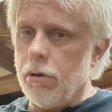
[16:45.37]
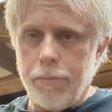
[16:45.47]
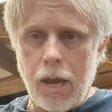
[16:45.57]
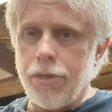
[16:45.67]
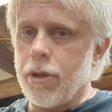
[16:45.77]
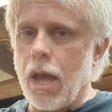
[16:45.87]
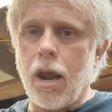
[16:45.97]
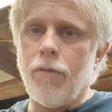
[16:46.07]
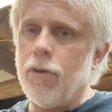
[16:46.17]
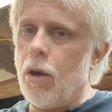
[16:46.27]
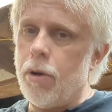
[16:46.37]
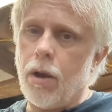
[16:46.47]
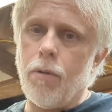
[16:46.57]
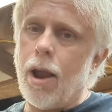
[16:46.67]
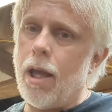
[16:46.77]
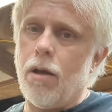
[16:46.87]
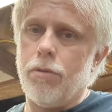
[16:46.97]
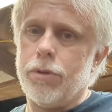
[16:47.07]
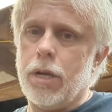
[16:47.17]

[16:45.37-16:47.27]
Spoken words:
myth kind of floating around.